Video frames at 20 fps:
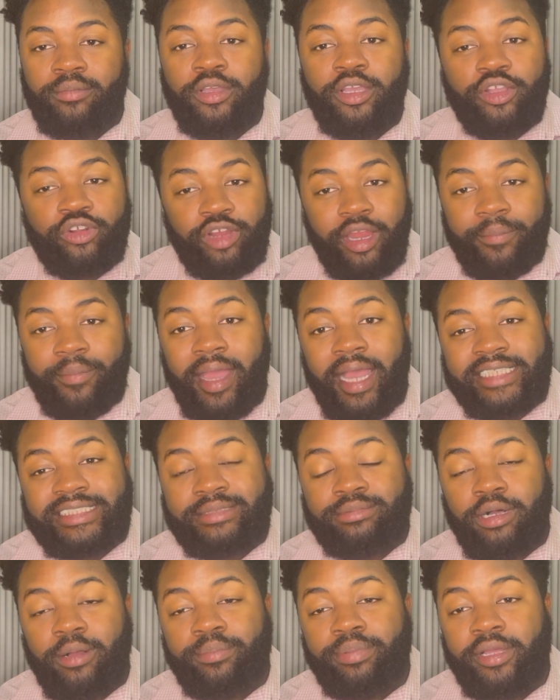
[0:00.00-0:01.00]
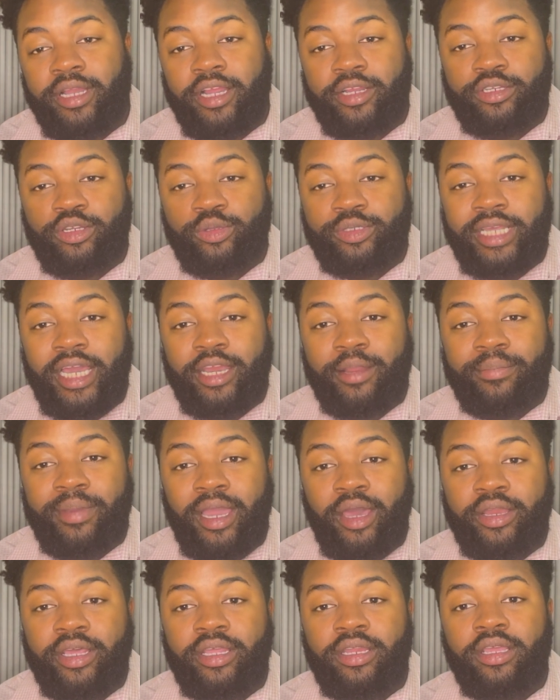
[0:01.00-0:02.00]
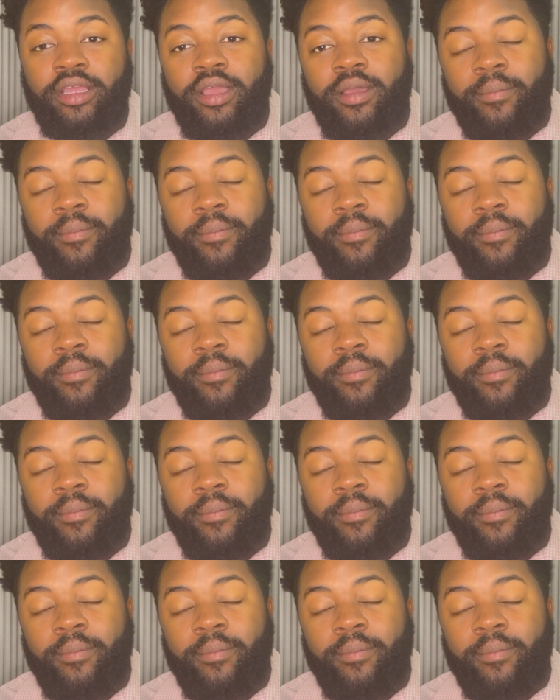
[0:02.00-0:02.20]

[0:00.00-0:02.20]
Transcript: Great basketball player, no doubt about it.